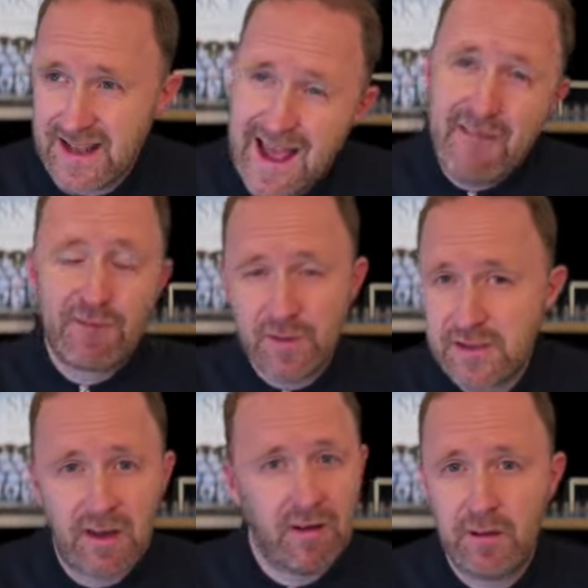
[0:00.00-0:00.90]
every
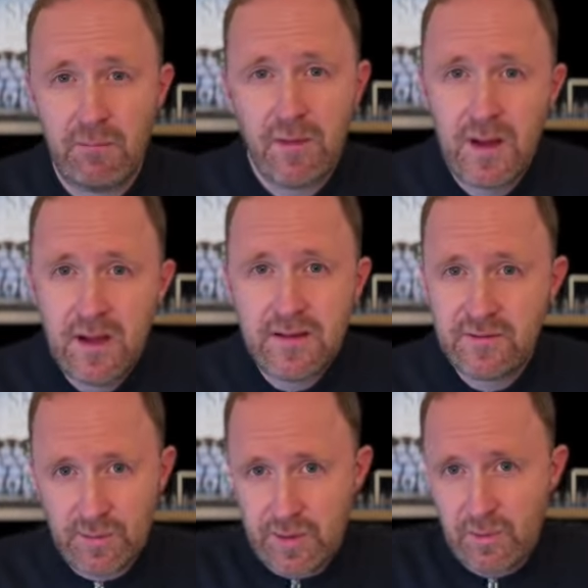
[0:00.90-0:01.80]
time,
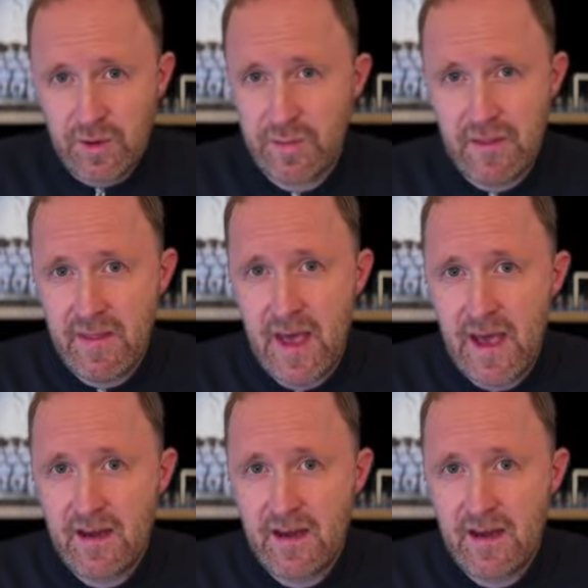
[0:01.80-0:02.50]
Dublin would have been there.